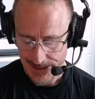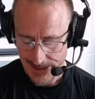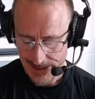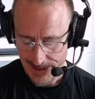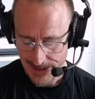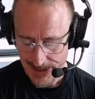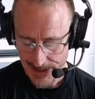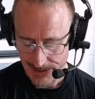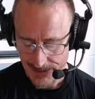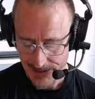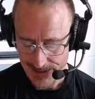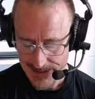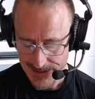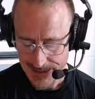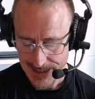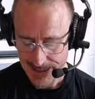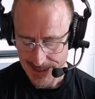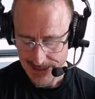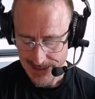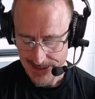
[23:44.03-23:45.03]
I would
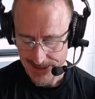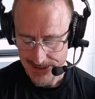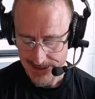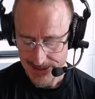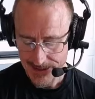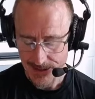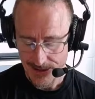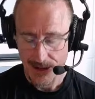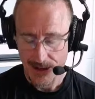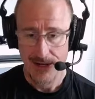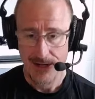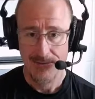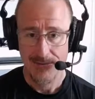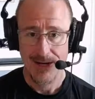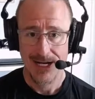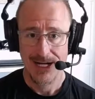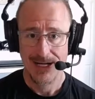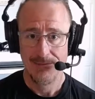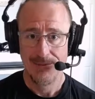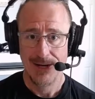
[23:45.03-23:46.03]
say there's a lot of mighty